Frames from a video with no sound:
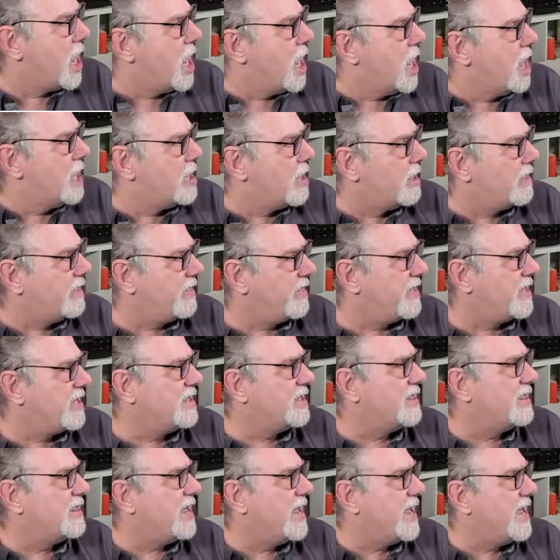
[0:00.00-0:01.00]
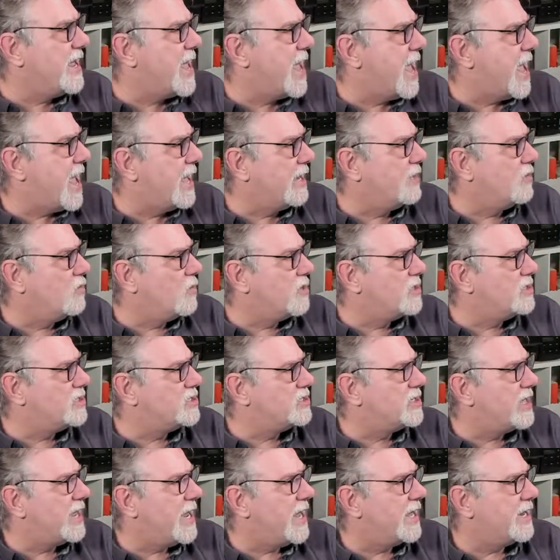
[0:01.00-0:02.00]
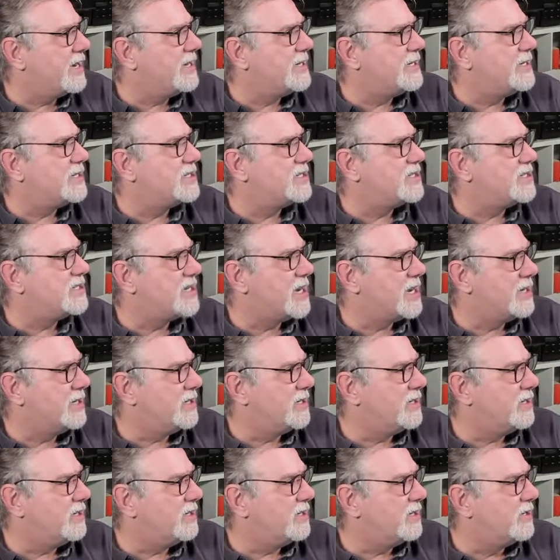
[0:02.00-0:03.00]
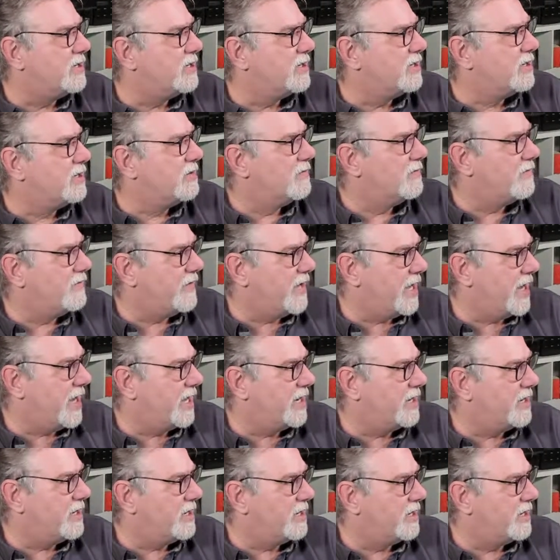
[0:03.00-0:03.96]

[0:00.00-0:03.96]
Another thing that they had was they had a Descendant Fan.